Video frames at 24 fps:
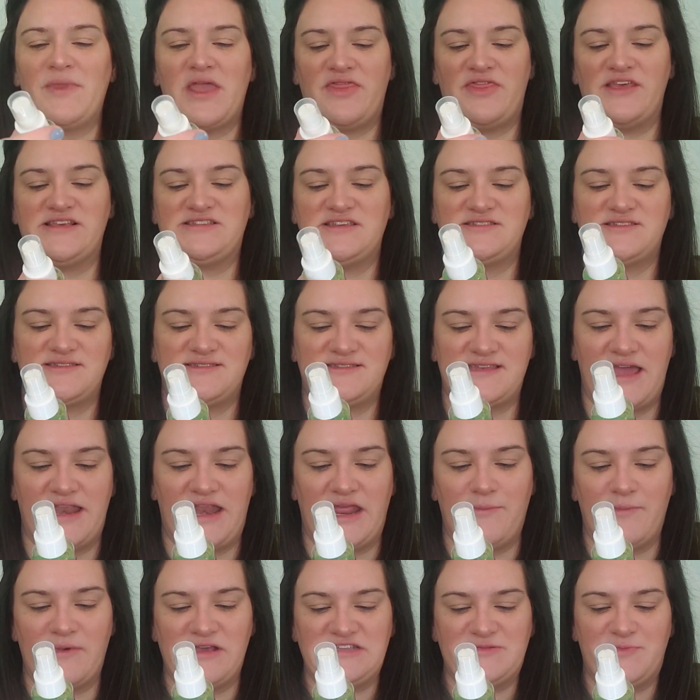This is a
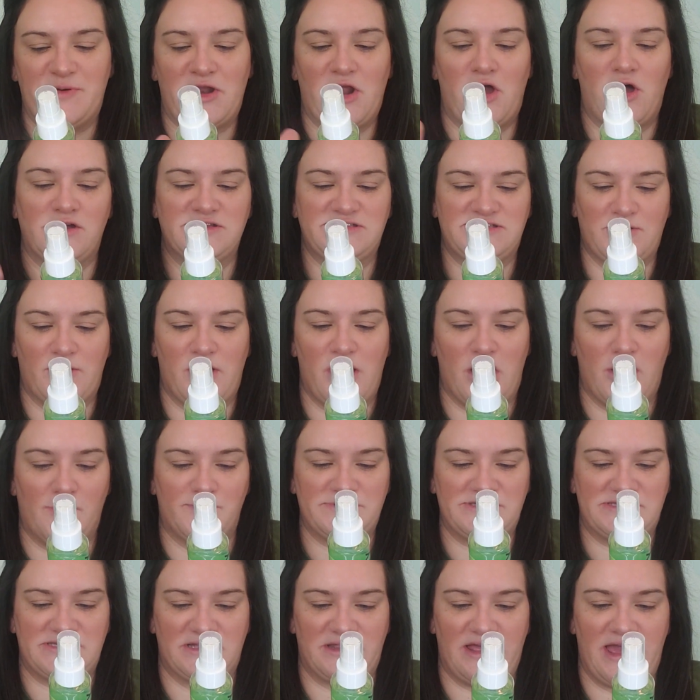setting mist, but it also
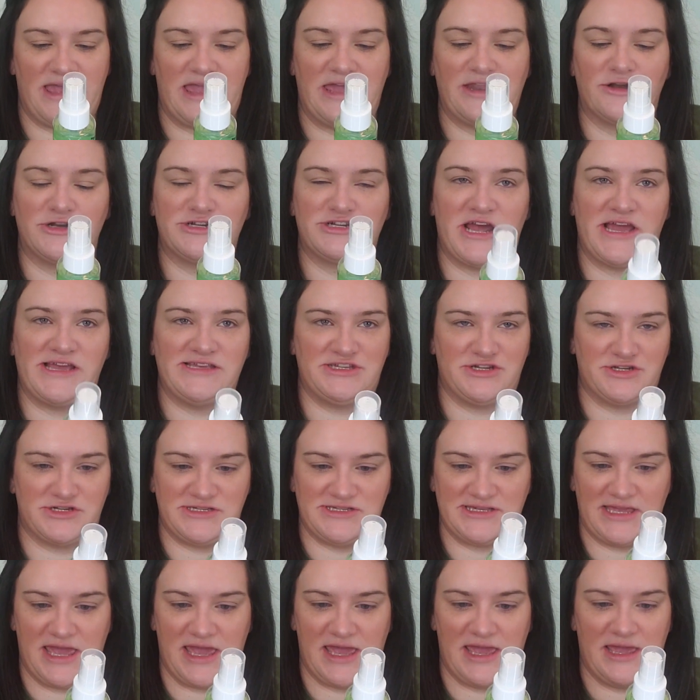helps to like energize your
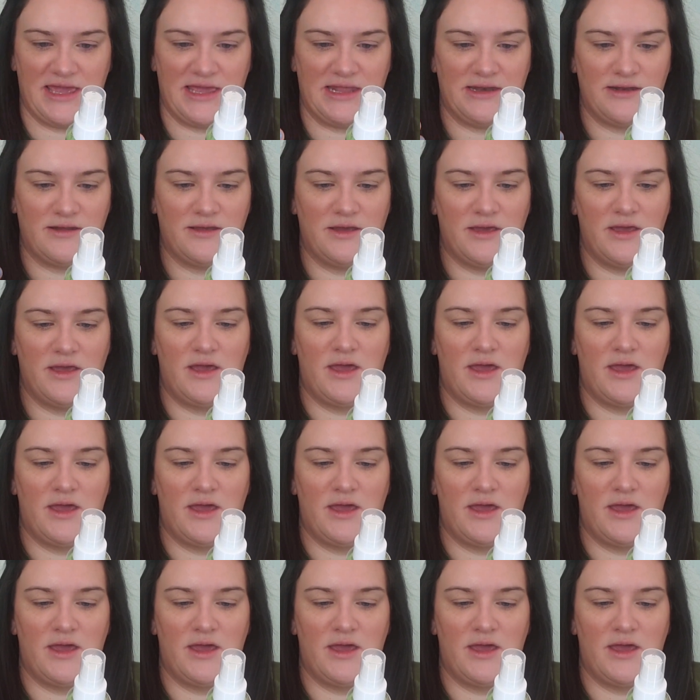skin,